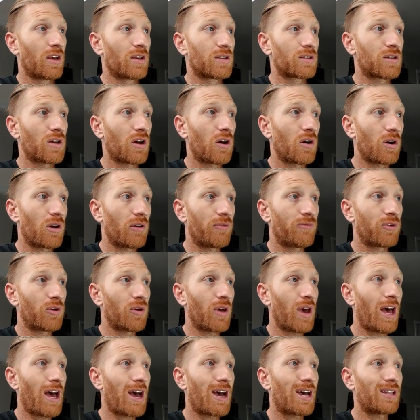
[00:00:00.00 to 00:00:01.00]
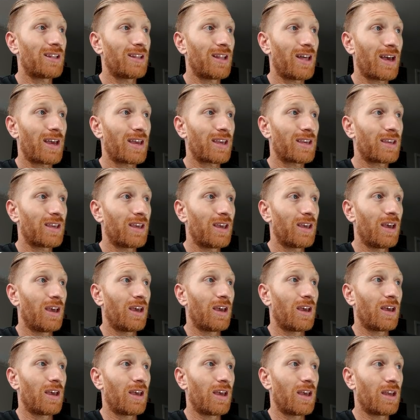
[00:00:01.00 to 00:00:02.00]
So if you had like
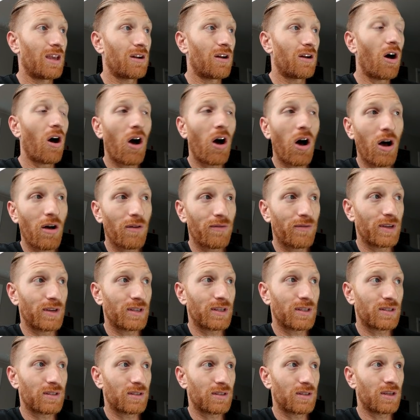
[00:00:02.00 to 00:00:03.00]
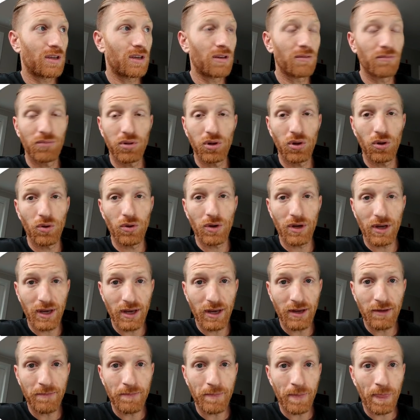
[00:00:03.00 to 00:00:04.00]
an office
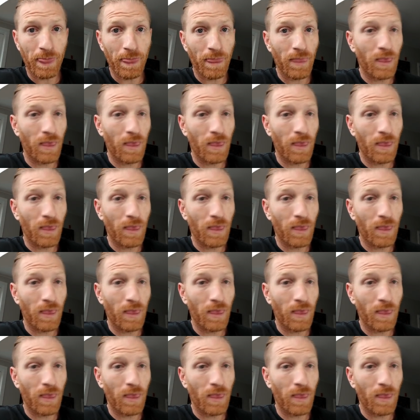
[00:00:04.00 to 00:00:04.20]
employee,